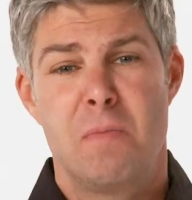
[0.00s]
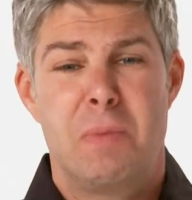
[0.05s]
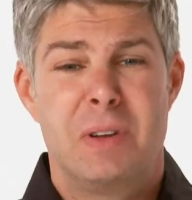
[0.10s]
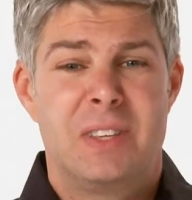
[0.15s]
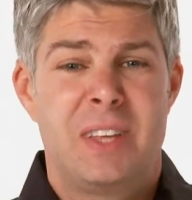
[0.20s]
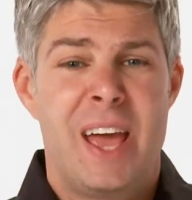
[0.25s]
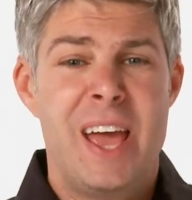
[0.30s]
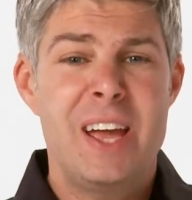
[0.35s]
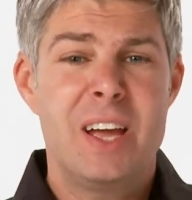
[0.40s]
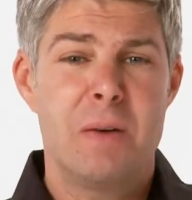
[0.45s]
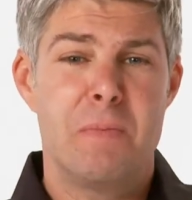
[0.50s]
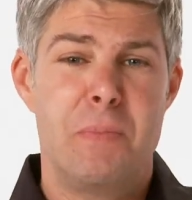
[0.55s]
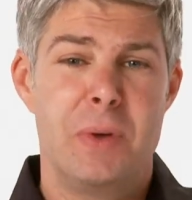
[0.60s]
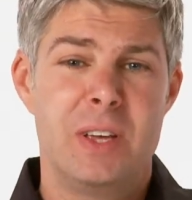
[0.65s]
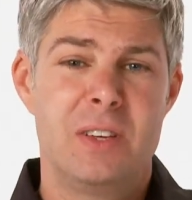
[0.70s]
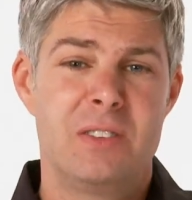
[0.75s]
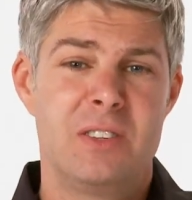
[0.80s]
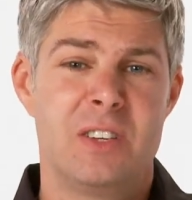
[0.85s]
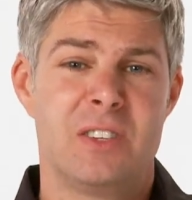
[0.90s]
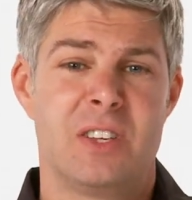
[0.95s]
But take a
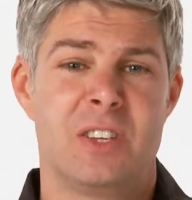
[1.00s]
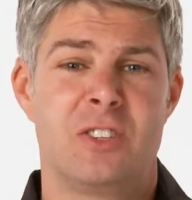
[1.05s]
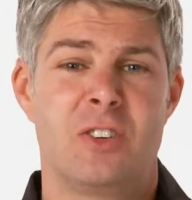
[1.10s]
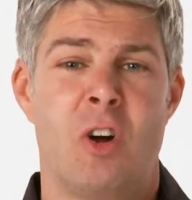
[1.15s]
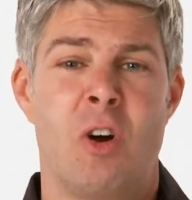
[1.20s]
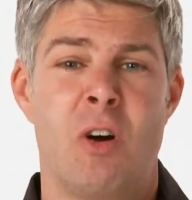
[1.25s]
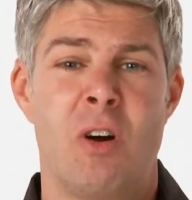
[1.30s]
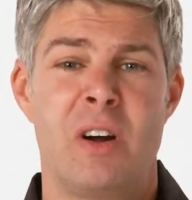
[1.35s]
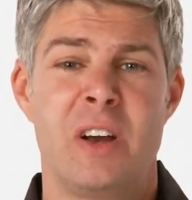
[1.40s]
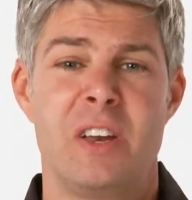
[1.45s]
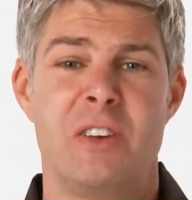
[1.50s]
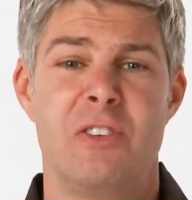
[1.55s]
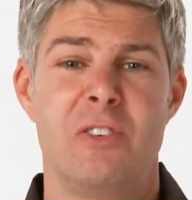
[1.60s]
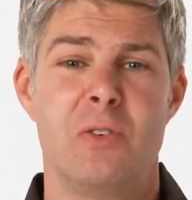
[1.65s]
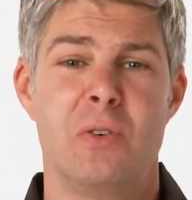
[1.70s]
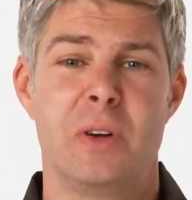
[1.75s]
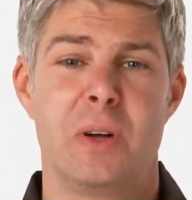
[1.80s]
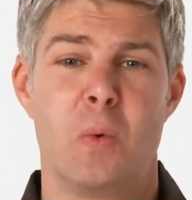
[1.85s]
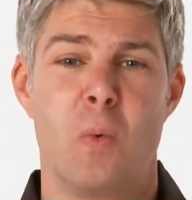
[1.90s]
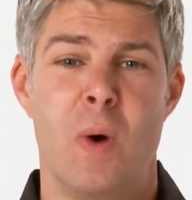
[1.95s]
business that's already
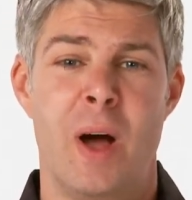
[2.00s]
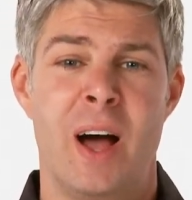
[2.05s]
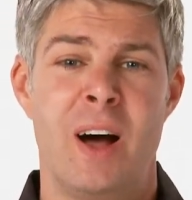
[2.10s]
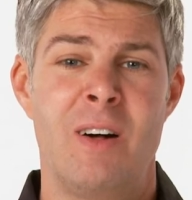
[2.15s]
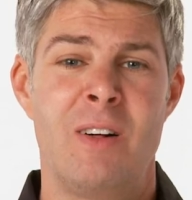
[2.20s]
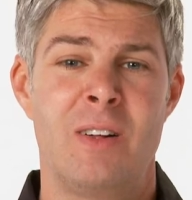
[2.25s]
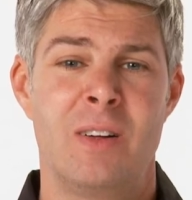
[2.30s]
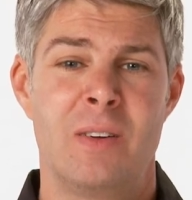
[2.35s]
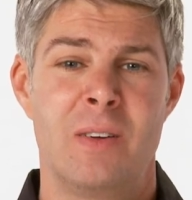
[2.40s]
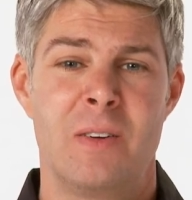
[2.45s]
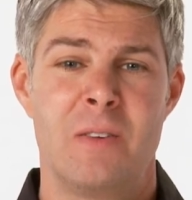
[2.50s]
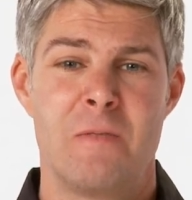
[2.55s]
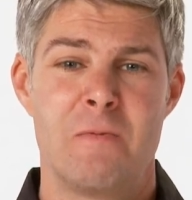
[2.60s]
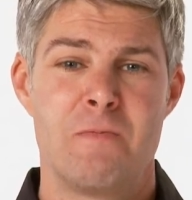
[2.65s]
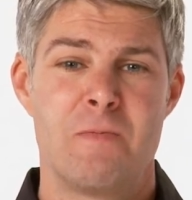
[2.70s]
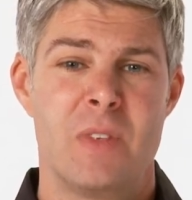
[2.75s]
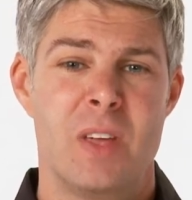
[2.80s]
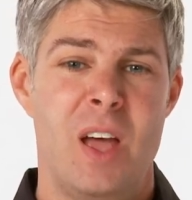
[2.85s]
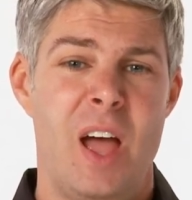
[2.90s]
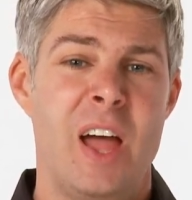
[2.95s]
doing well,
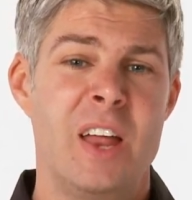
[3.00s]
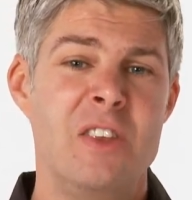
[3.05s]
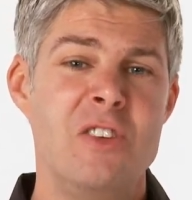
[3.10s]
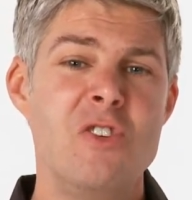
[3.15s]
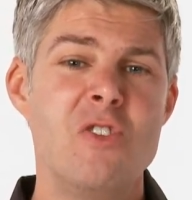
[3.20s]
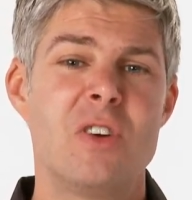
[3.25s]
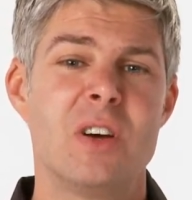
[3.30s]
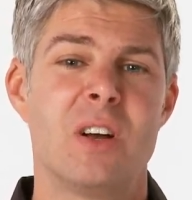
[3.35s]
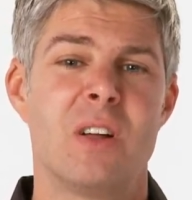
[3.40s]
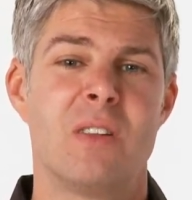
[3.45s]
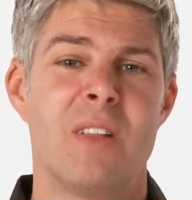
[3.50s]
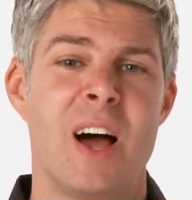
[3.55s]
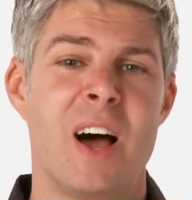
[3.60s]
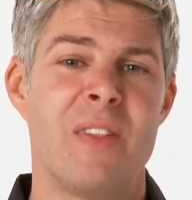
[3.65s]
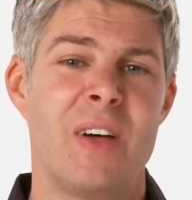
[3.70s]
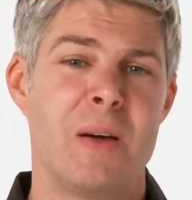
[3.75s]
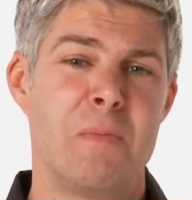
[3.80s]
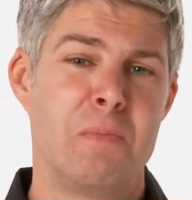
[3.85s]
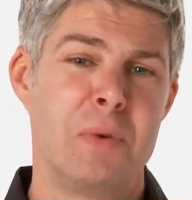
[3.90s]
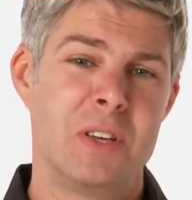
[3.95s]
and you can allow
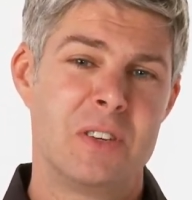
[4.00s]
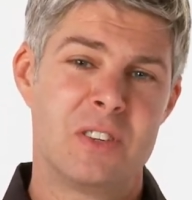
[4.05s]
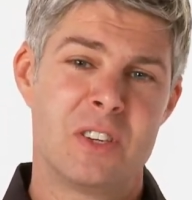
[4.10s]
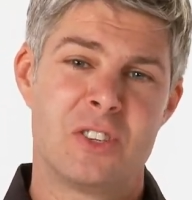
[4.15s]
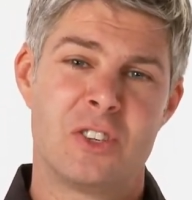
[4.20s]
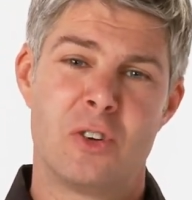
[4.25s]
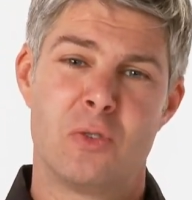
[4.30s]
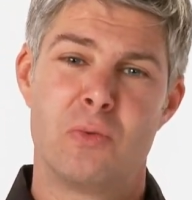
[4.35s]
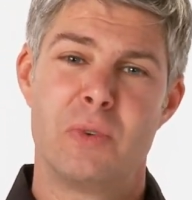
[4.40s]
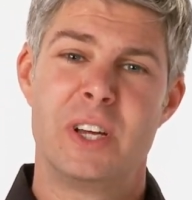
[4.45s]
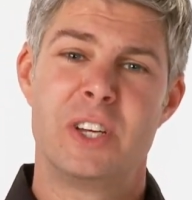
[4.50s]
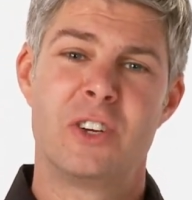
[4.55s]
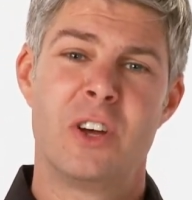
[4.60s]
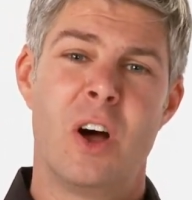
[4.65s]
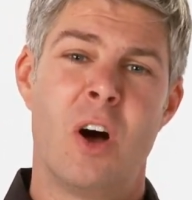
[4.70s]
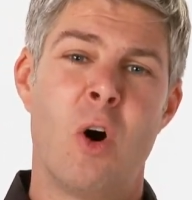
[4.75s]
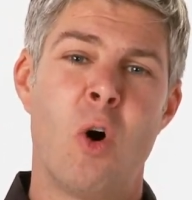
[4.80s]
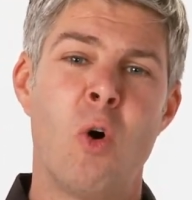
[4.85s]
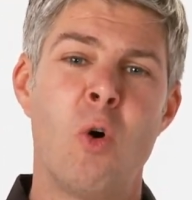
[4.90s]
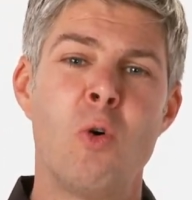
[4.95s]
that business to reach
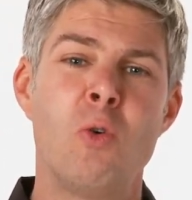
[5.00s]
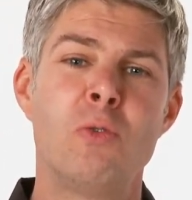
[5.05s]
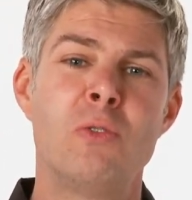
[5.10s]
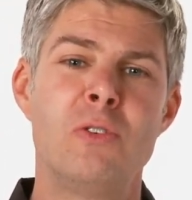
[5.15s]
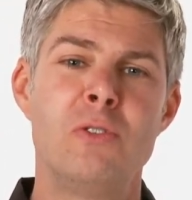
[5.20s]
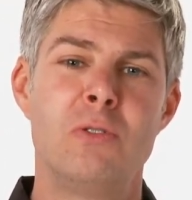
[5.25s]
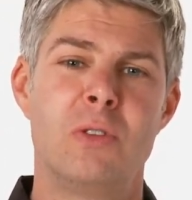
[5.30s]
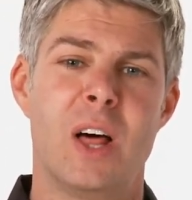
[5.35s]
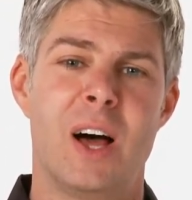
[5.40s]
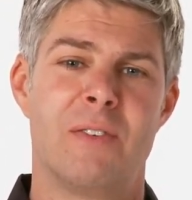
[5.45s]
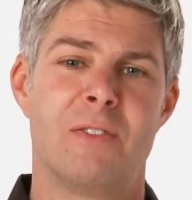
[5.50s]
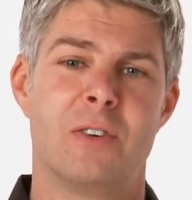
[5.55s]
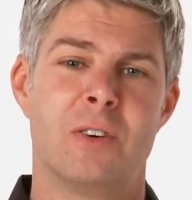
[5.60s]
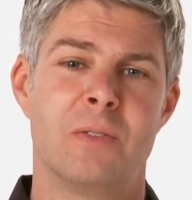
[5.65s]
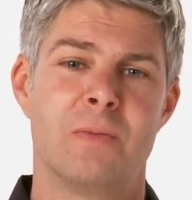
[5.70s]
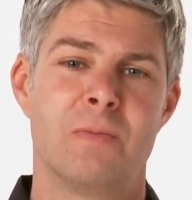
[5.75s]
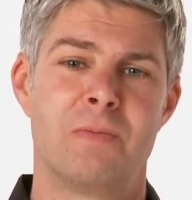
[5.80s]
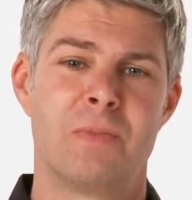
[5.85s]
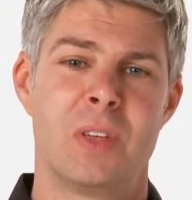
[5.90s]
a whole new level.